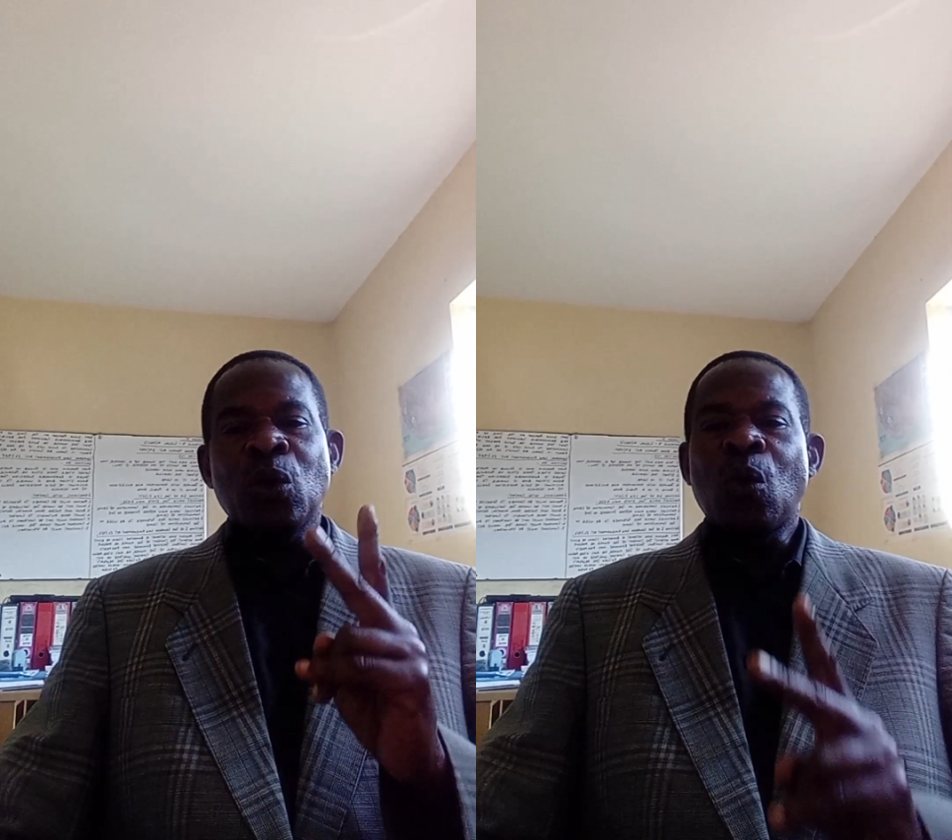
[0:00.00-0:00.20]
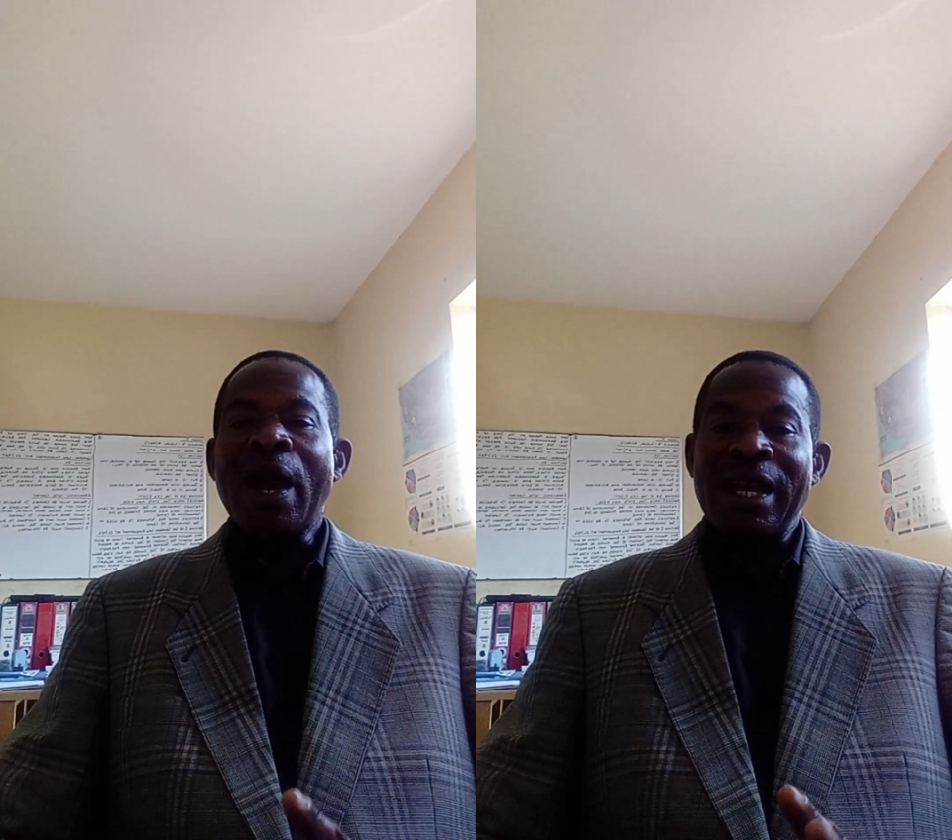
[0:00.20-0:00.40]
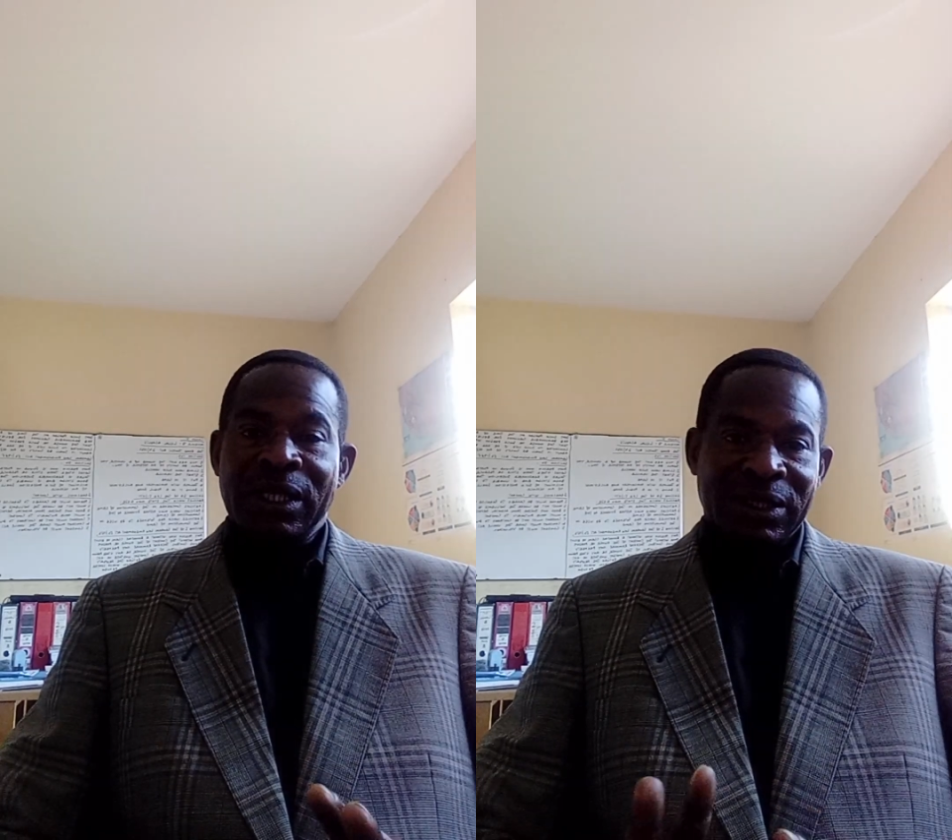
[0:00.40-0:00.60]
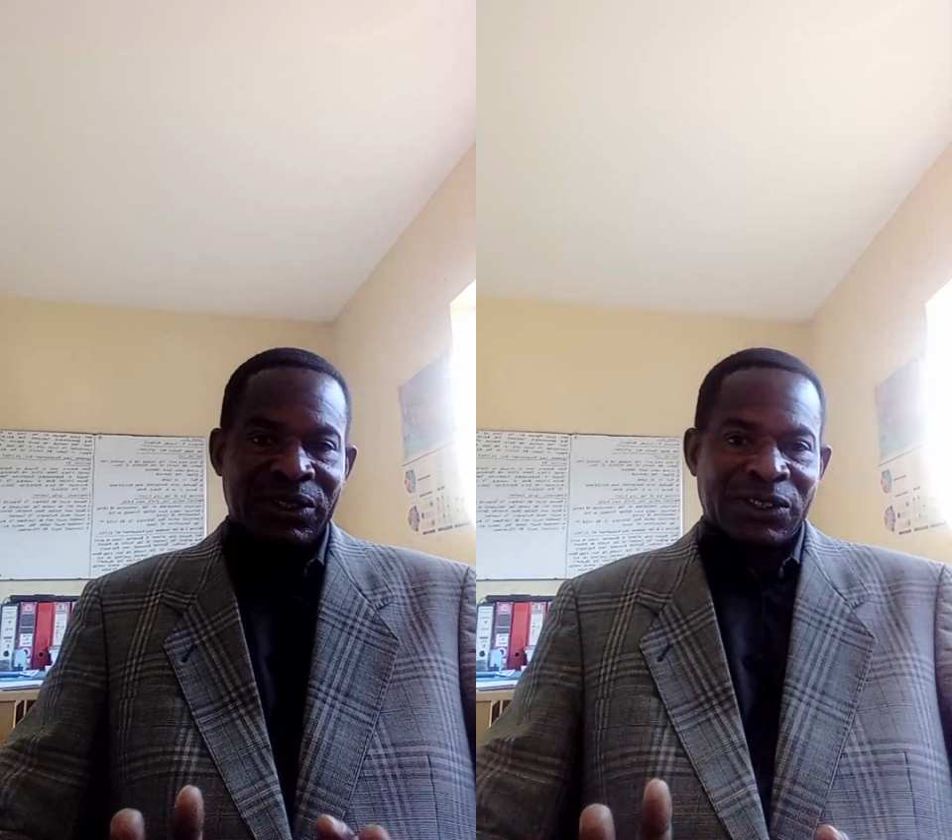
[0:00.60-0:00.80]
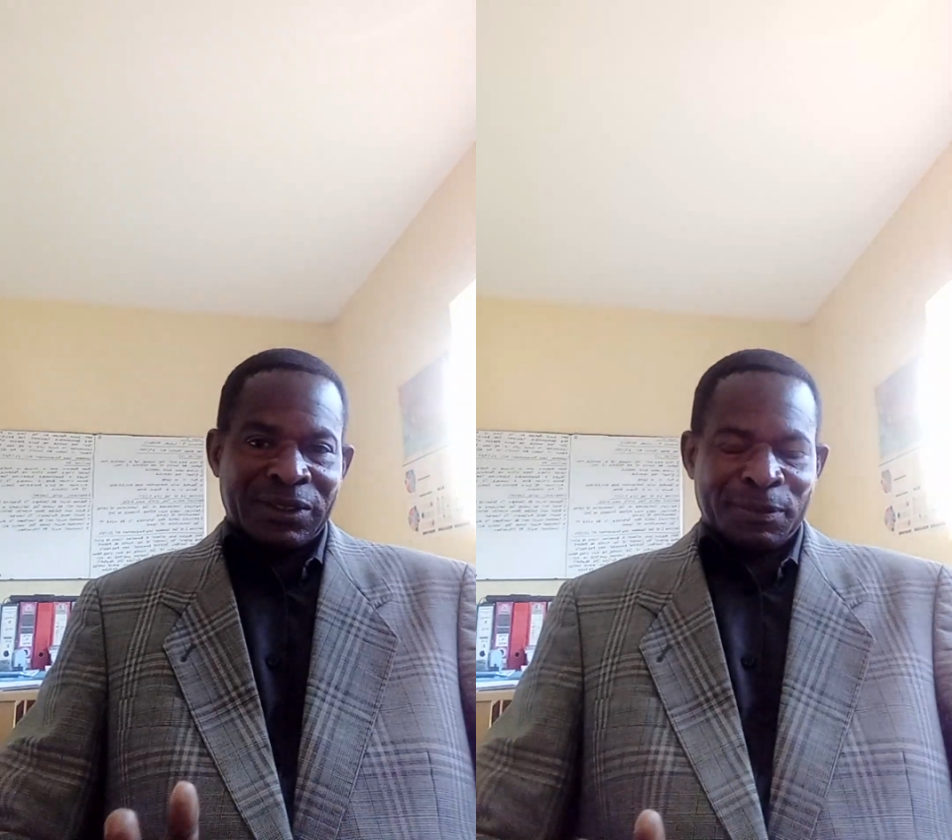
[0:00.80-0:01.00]

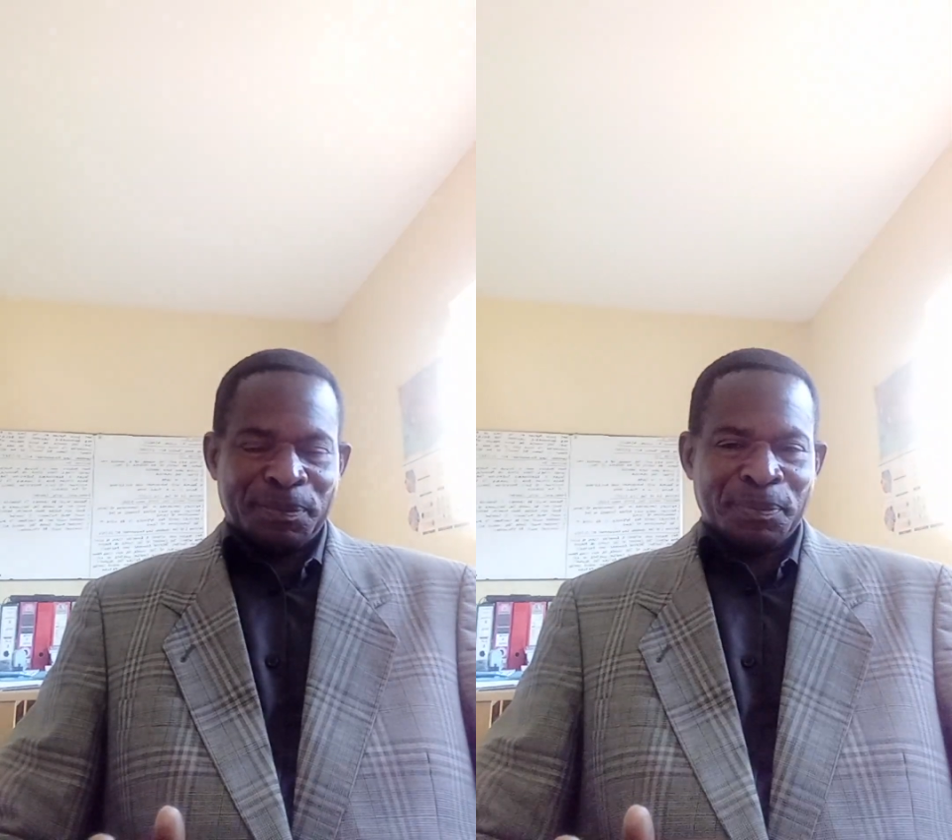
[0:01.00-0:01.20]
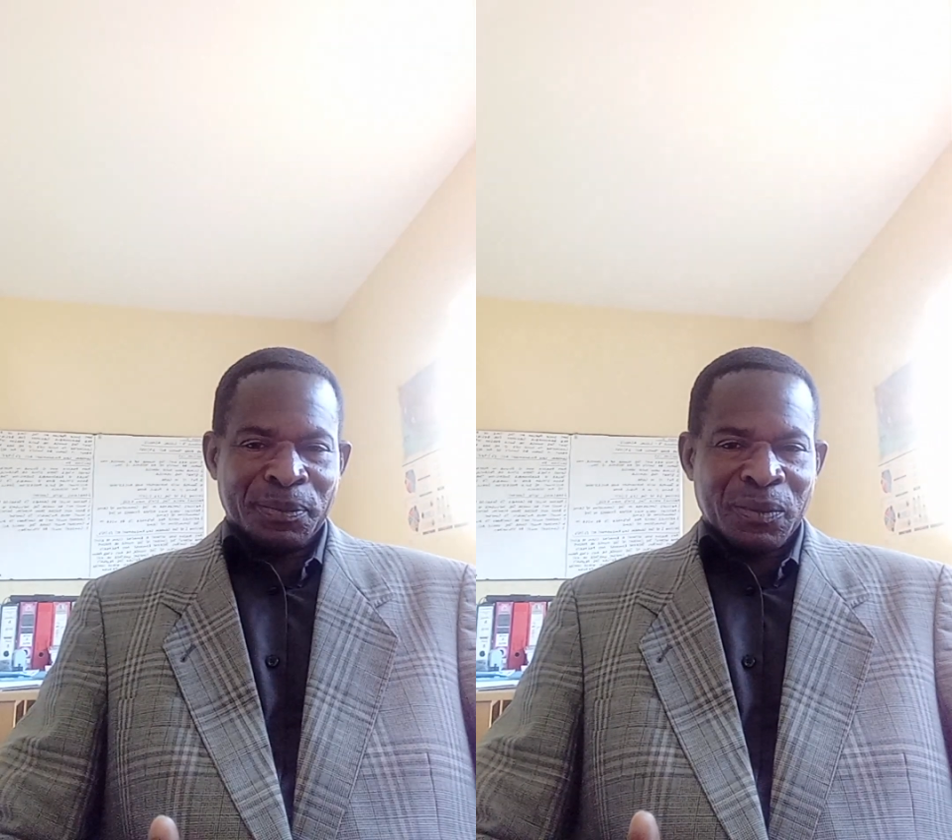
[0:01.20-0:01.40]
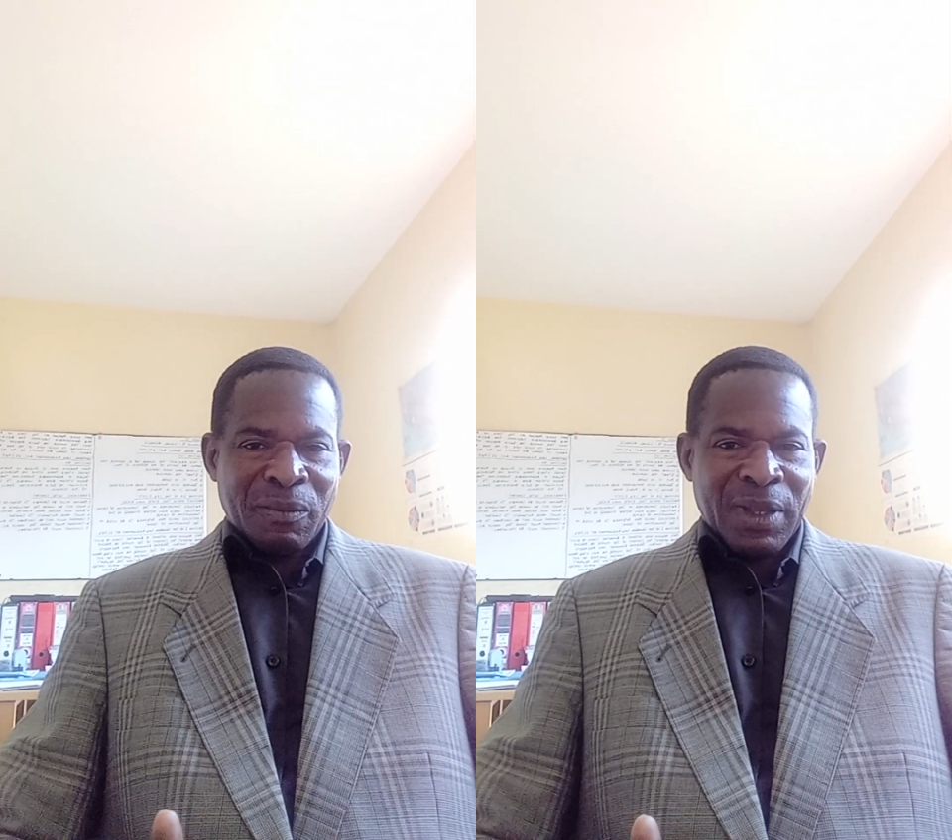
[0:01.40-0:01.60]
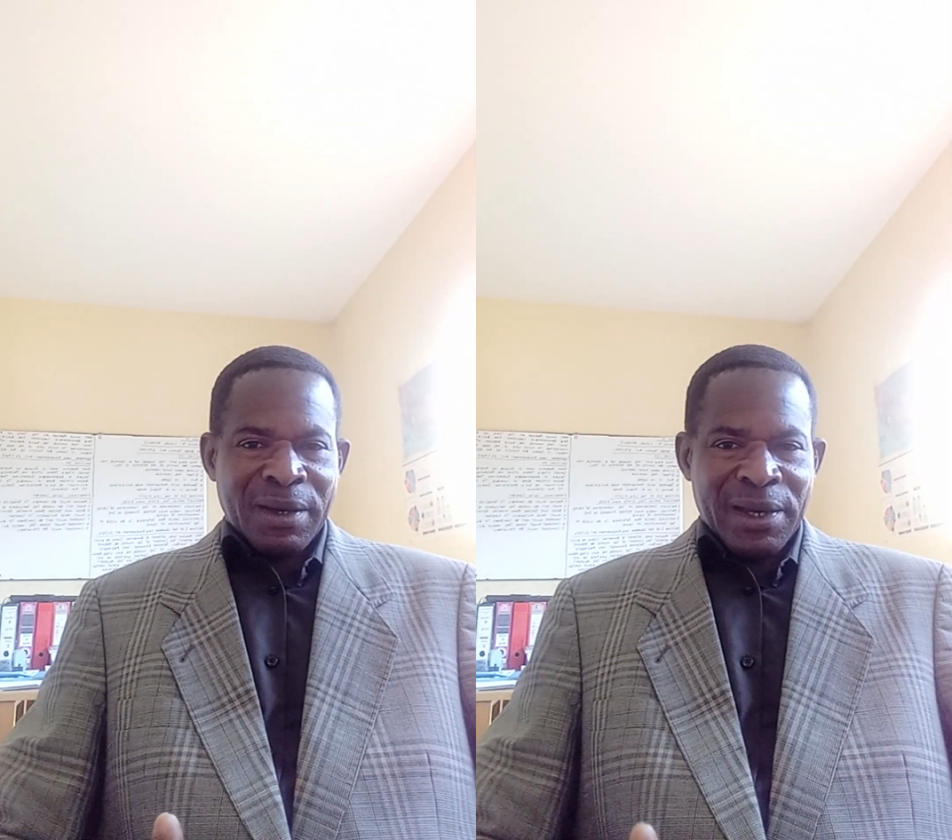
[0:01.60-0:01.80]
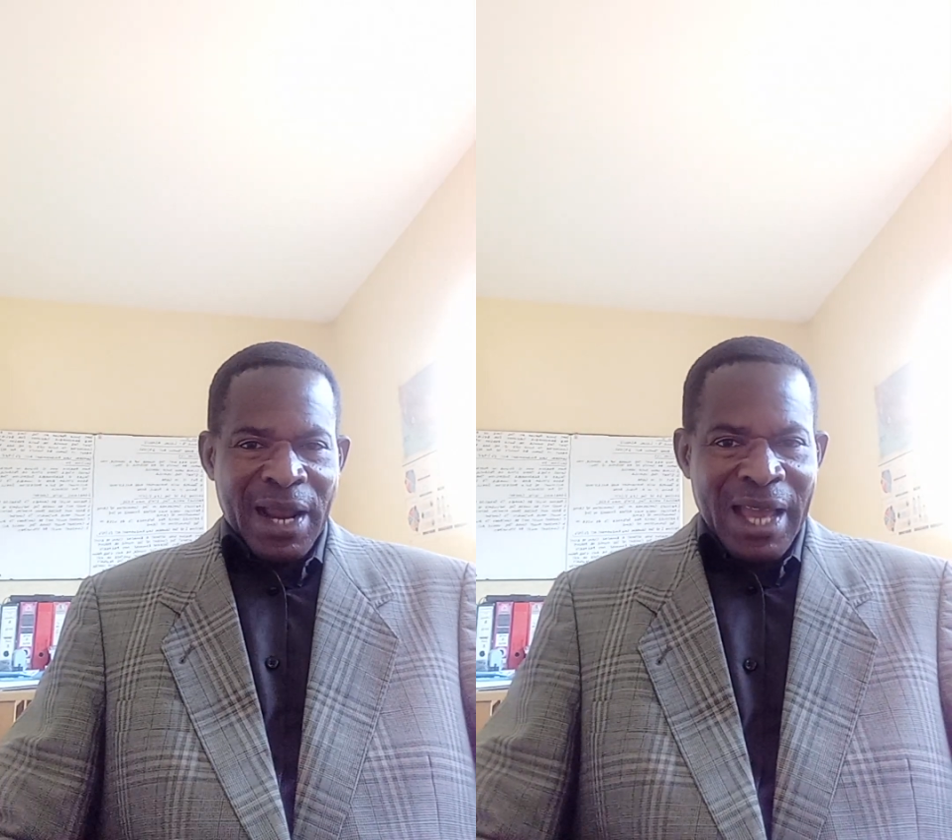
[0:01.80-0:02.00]
words,
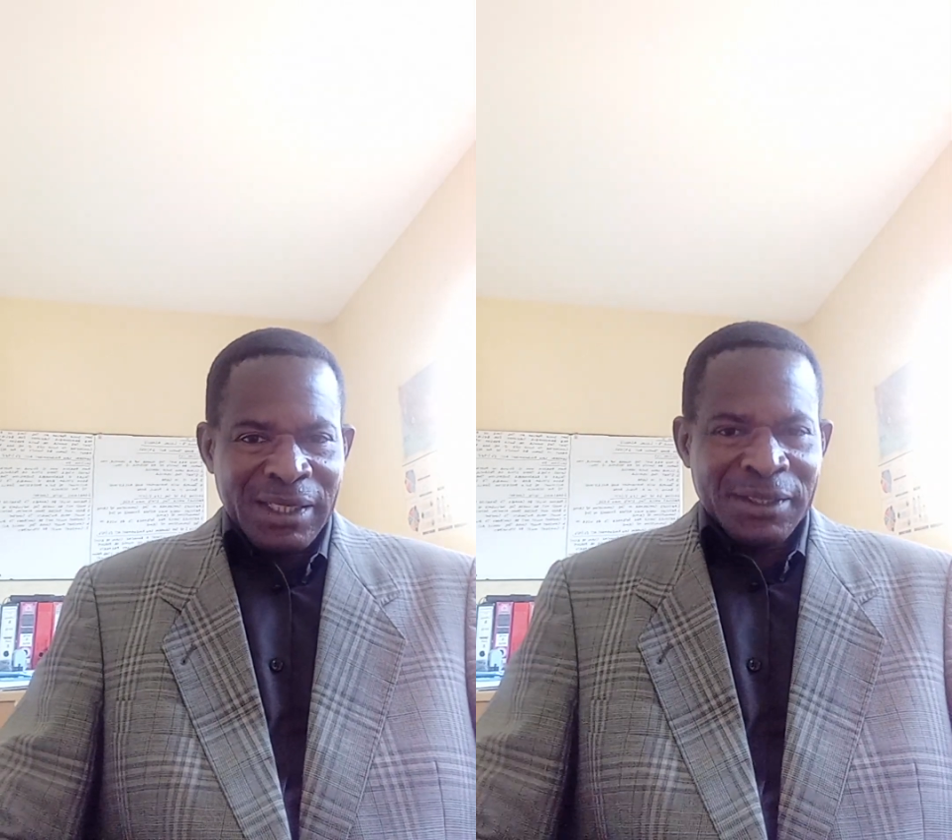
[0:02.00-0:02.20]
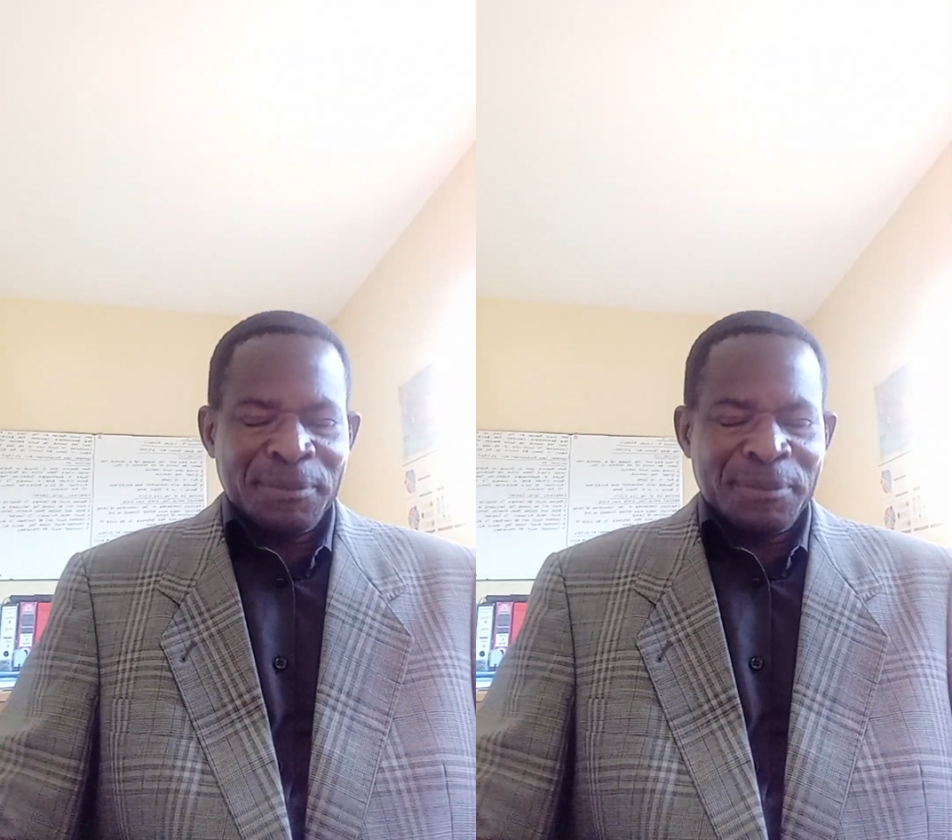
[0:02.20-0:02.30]
right?